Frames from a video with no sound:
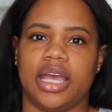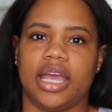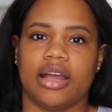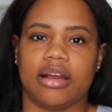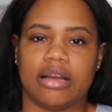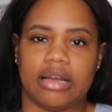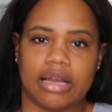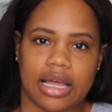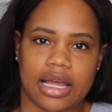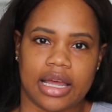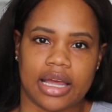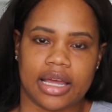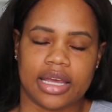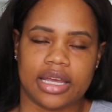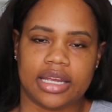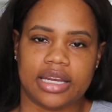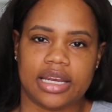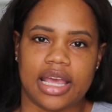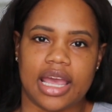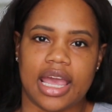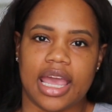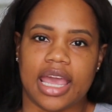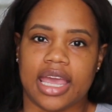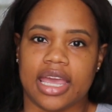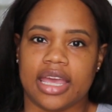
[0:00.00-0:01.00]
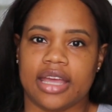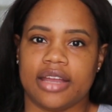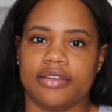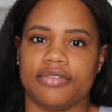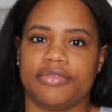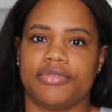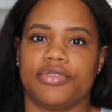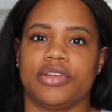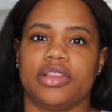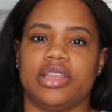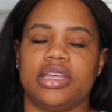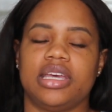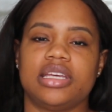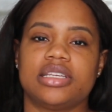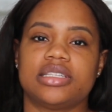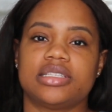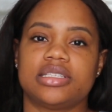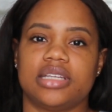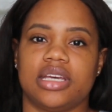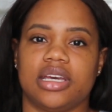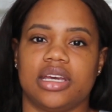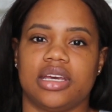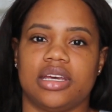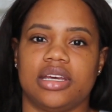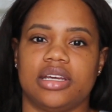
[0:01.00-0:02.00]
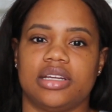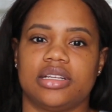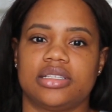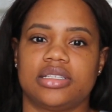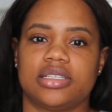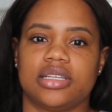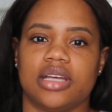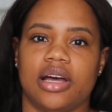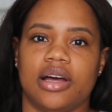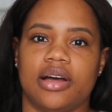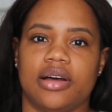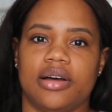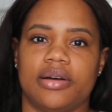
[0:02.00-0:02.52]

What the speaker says: Airline, and for these tickets,